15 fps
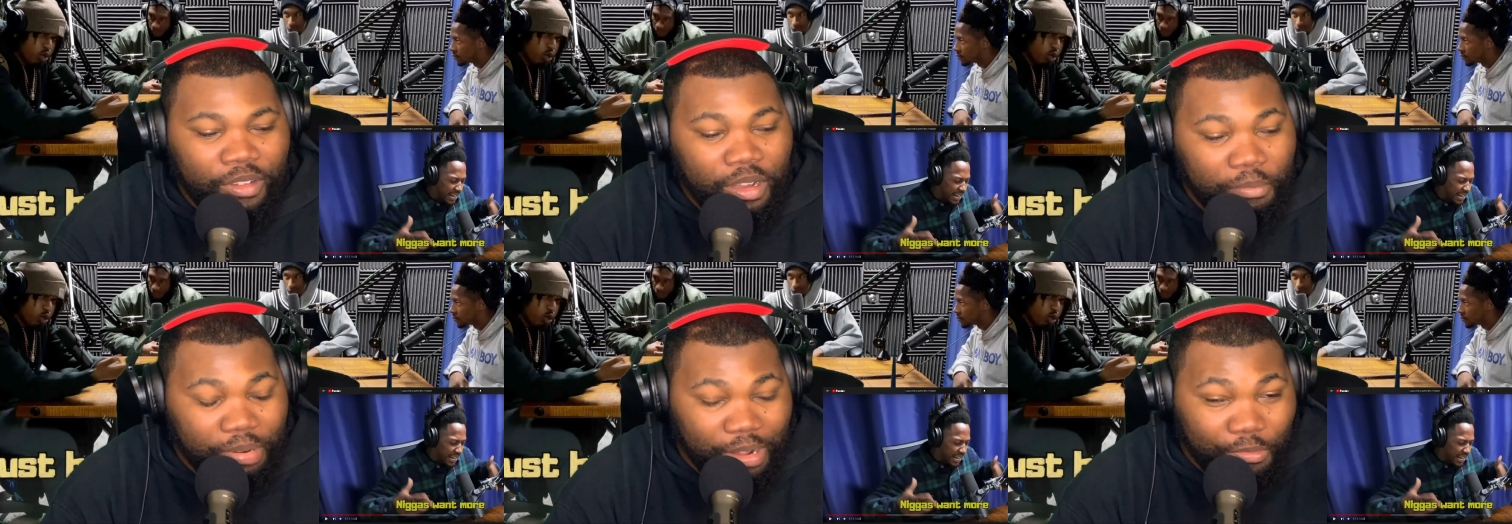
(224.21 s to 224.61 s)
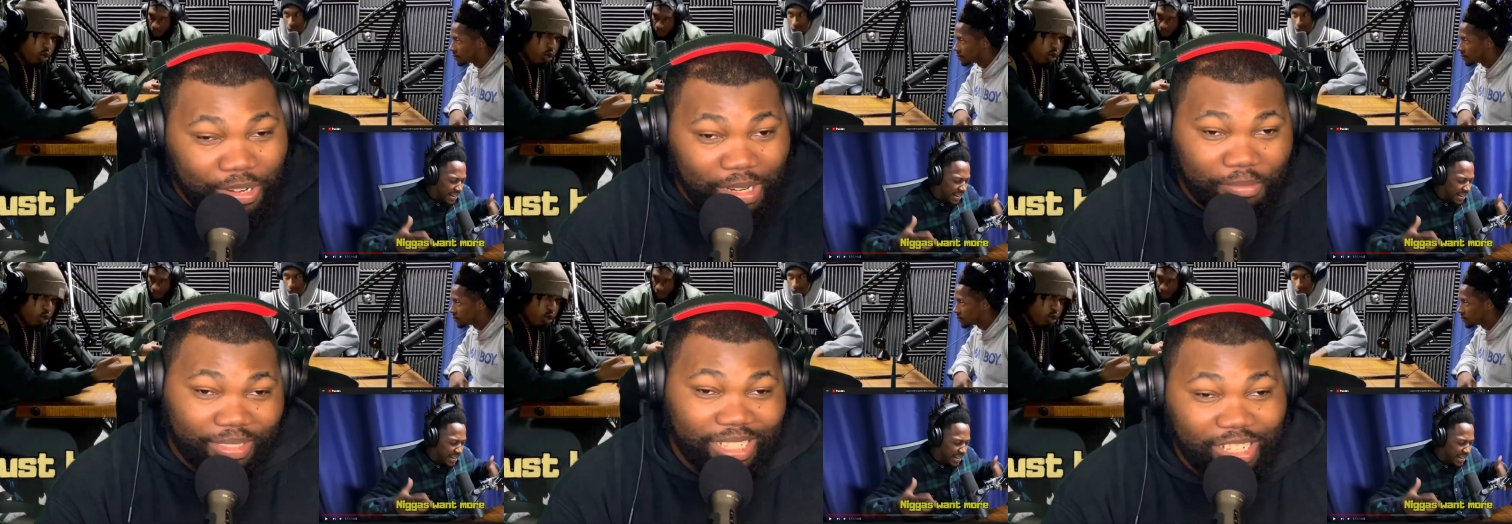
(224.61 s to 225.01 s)
Speaker 1: But what
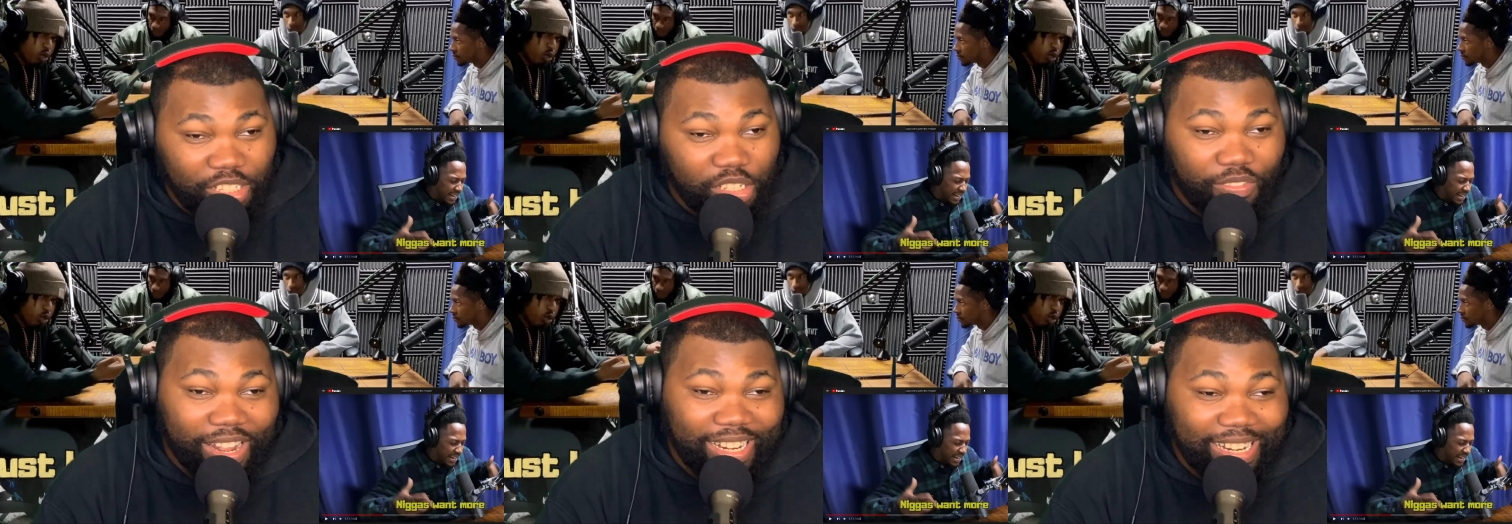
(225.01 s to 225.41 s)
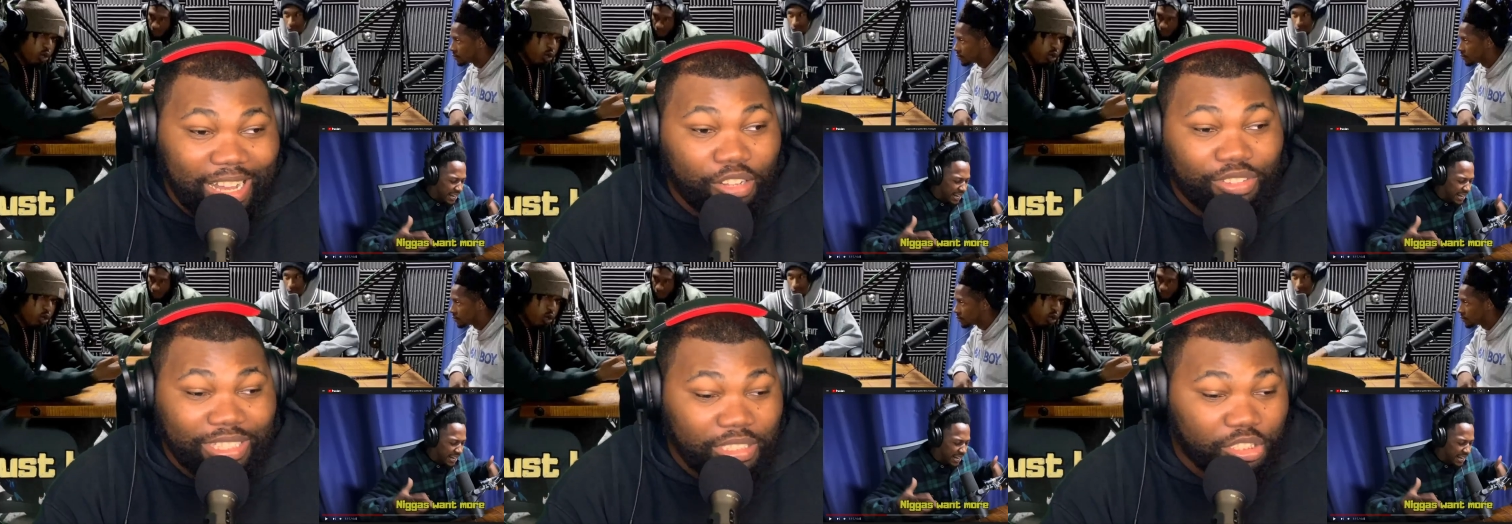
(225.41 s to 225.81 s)
I'm telling you right now,
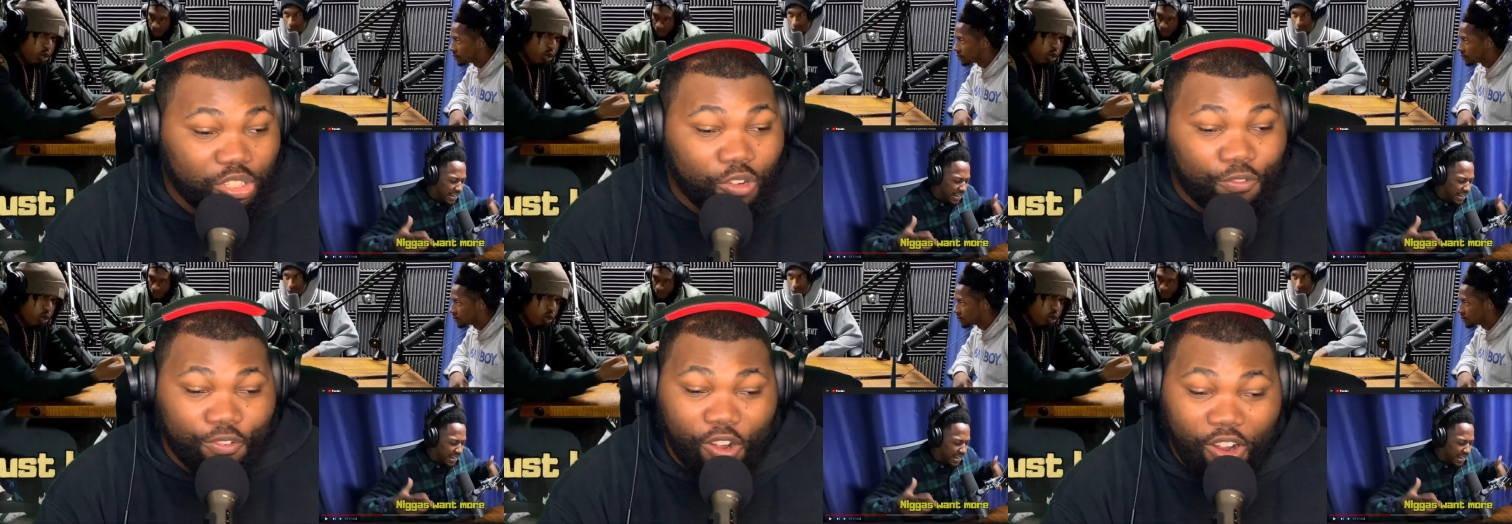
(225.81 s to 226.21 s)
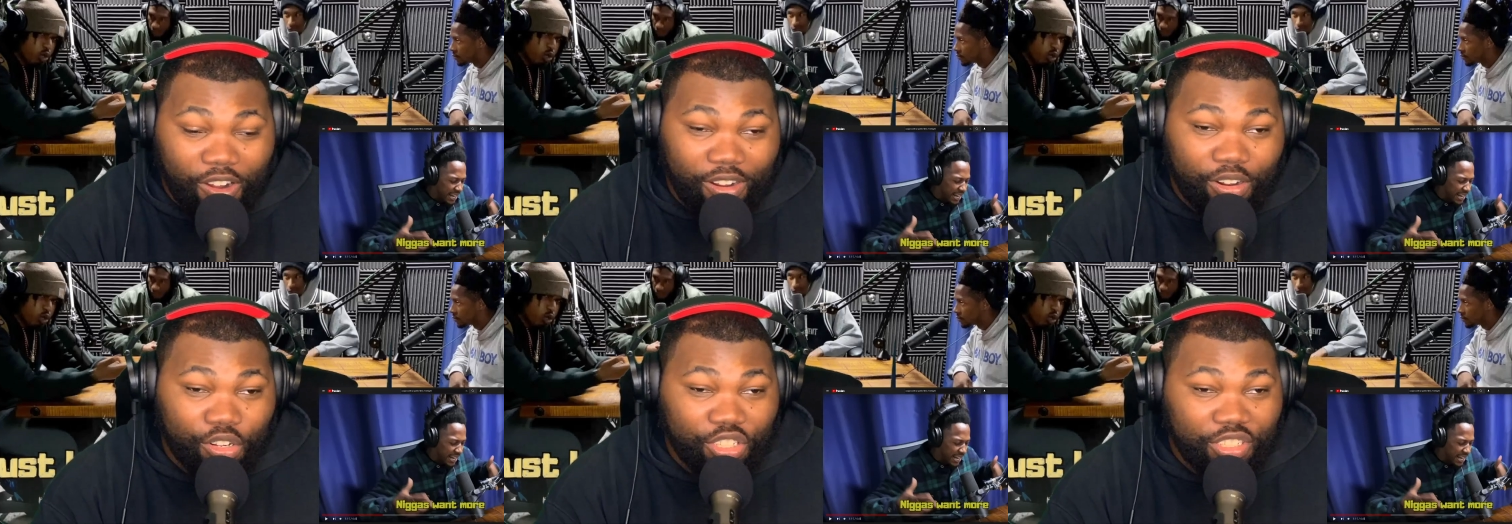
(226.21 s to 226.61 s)
this so
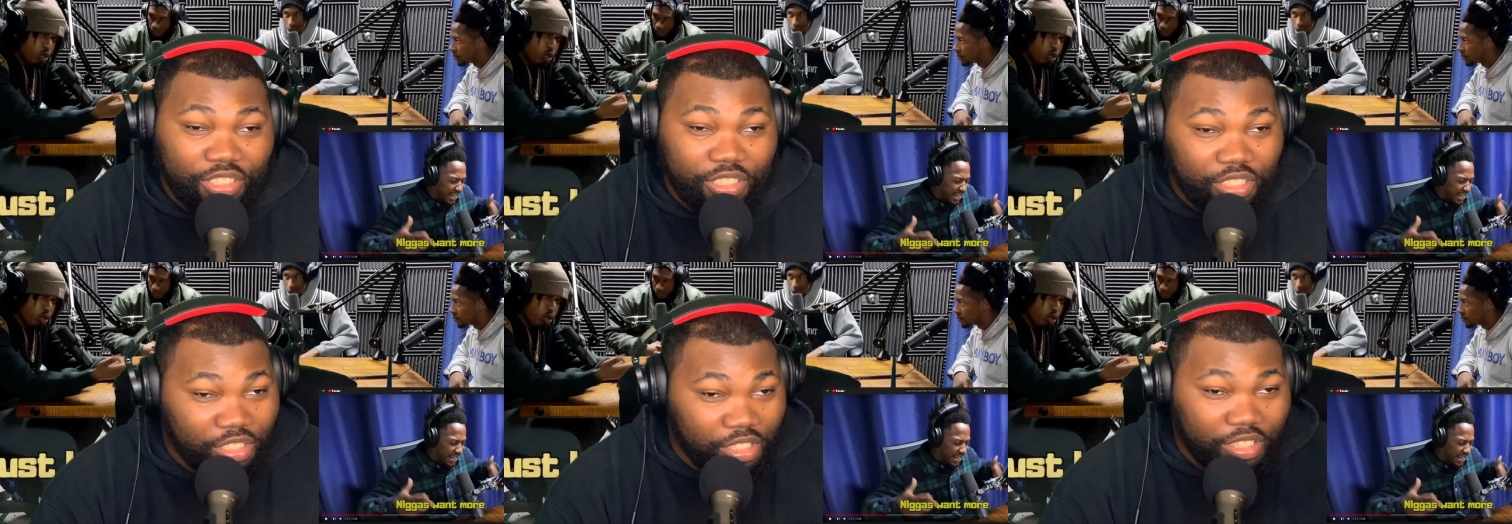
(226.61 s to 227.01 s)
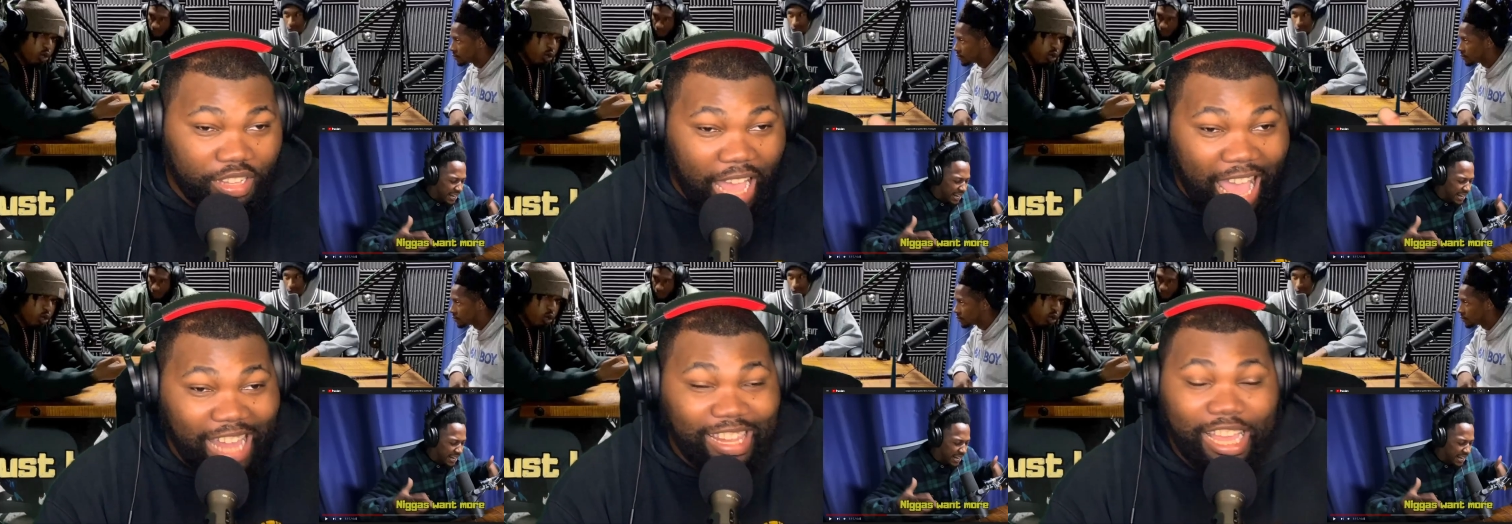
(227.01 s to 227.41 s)
far,
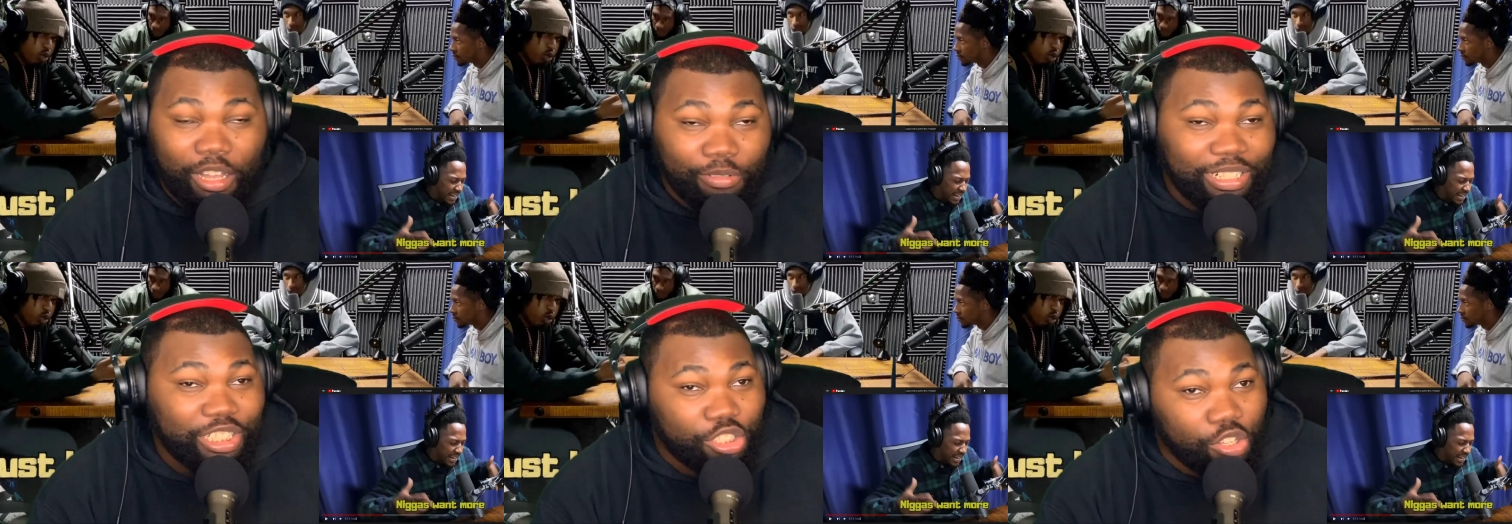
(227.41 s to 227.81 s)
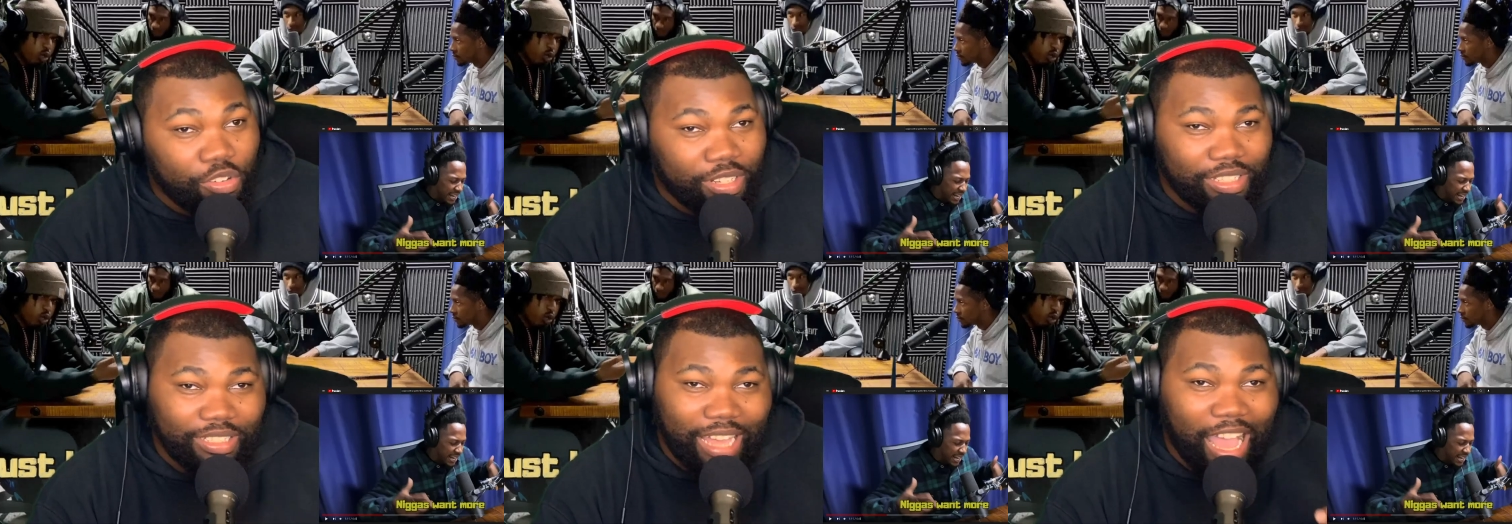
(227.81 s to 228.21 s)
I like what he's doing
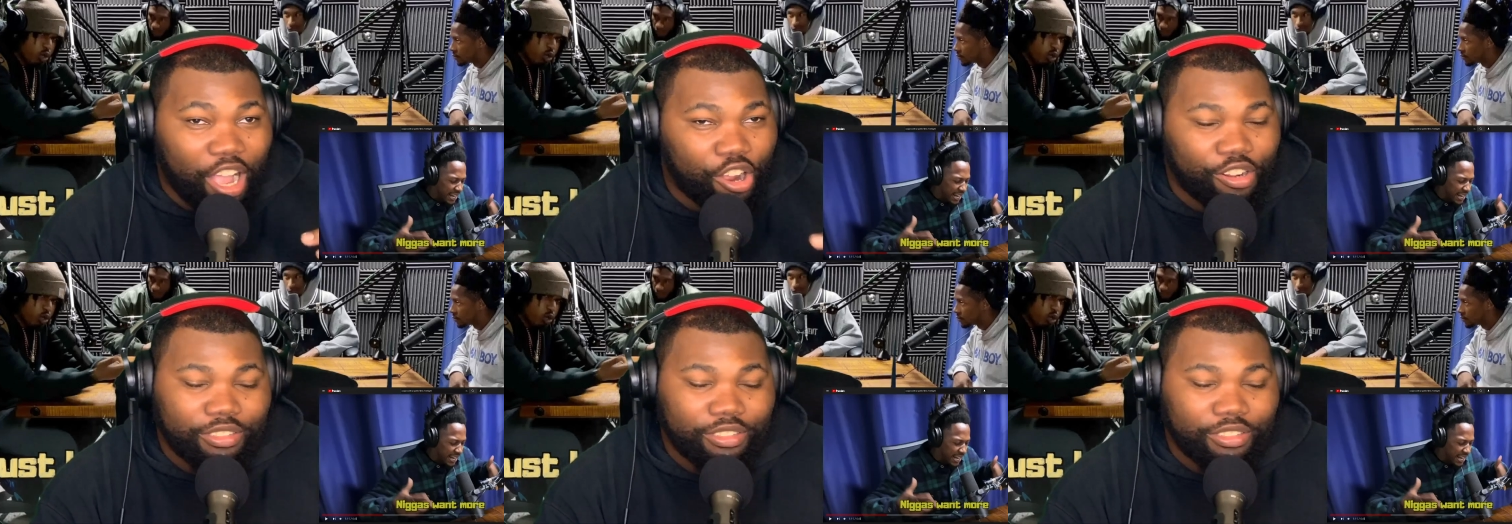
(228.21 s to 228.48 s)
because I heard